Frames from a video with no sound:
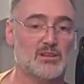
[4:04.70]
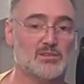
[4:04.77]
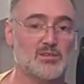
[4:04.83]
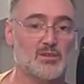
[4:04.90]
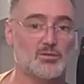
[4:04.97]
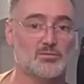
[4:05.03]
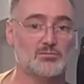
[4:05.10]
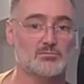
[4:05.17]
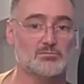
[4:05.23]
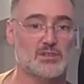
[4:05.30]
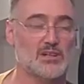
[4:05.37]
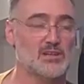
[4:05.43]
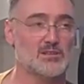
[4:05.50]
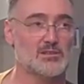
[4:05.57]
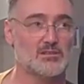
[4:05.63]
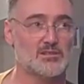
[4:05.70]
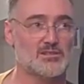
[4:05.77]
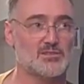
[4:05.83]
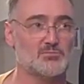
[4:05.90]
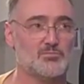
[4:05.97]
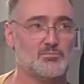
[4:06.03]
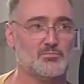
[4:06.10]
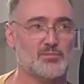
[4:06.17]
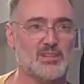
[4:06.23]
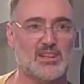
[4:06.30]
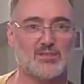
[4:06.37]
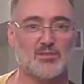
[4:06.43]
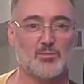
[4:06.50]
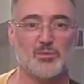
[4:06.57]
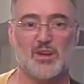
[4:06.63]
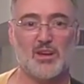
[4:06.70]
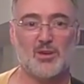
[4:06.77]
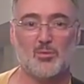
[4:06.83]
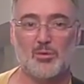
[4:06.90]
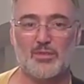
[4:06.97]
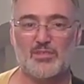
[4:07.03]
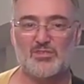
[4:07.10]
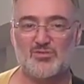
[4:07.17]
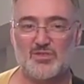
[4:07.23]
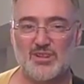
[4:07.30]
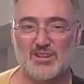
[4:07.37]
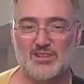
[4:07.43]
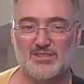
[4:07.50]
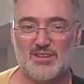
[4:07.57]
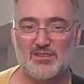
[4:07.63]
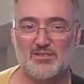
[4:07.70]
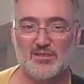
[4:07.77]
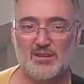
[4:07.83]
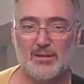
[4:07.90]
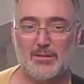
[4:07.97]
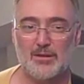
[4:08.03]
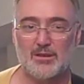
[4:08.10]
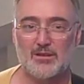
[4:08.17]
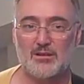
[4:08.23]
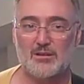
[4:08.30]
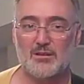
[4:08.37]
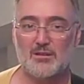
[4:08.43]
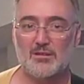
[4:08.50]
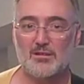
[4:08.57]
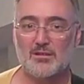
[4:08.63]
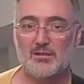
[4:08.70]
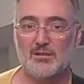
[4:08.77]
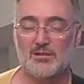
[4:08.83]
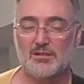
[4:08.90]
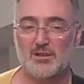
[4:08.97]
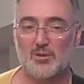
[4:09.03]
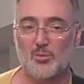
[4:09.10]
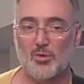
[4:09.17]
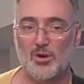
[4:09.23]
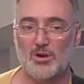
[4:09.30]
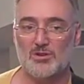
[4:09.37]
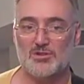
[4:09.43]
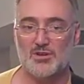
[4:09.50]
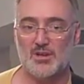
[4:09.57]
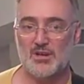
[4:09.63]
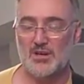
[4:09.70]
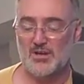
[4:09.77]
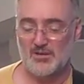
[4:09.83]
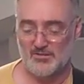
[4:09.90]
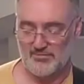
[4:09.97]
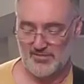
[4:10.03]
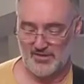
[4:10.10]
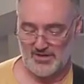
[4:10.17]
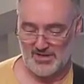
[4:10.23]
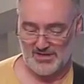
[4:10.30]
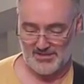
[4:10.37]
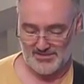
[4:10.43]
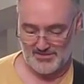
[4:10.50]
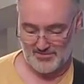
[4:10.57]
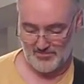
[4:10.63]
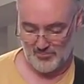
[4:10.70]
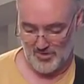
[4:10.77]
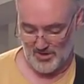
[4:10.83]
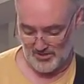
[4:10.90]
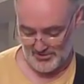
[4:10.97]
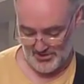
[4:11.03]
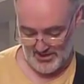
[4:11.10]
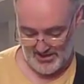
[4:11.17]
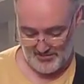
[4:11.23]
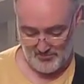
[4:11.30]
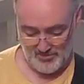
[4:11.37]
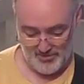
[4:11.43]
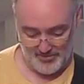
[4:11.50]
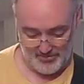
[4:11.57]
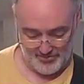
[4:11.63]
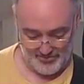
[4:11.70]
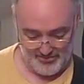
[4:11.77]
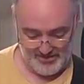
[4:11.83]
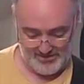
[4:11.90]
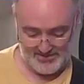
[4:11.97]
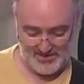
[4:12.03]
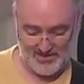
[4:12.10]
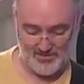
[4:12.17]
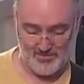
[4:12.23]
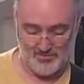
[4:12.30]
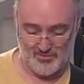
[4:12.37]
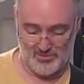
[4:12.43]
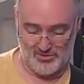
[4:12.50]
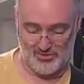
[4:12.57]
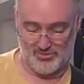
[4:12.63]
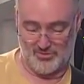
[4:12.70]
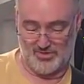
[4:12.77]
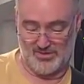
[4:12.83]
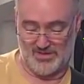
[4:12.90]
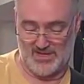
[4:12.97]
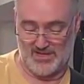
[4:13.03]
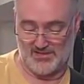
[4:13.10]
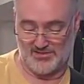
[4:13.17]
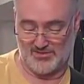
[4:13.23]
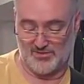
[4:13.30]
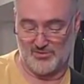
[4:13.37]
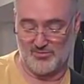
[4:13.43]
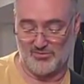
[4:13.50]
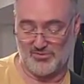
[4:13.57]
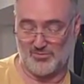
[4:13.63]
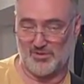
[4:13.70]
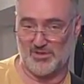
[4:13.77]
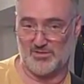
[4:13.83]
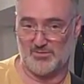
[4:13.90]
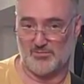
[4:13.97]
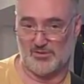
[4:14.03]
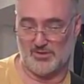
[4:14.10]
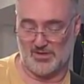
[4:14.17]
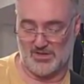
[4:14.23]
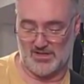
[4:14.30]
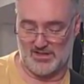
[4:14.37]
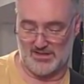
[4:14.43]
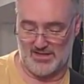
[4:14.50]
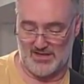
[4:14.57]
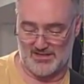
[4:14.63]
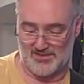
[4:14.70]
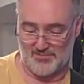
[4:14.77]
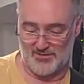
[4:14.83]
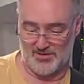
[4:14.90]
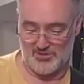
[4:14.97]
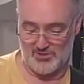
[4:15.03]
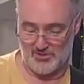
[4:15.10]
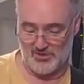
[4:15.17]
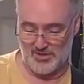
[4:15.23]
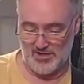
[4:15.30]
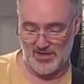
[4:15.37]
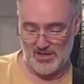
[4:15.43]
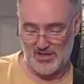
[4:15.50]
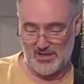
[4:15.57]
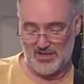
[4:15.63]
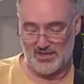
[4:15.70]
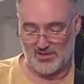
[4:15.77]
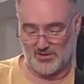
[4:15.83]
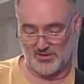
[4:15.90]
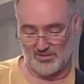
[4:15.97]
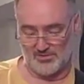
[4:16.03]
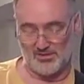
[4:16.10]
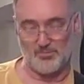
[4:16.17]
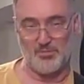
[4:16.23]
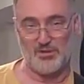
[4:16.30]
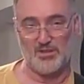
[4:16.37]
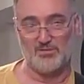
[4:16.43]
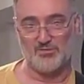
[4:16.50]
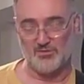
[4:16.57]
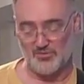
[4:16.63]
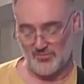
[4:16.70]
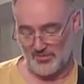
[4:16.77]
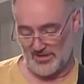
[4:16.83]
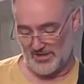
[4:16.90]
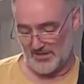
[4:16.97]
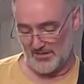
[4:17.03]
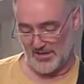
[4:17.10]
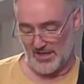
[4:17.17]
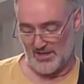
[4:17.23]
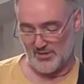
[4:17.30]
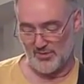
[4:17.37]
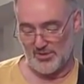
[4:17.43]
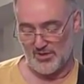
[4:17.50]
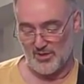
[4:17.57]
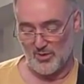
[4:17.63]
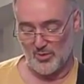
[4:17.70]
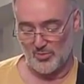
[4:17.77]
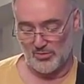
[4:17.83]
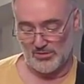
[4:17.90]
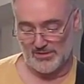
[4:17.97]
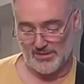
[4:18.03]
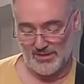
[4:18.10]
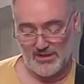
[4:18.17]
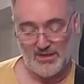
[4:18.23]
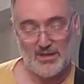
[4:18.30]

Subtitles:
tone. It's electric piano with strings underneath. Wash. Very nice wash. And with this sound I'm going to show you the S2 switch. When you click that switch, it calls up another screen and you can hold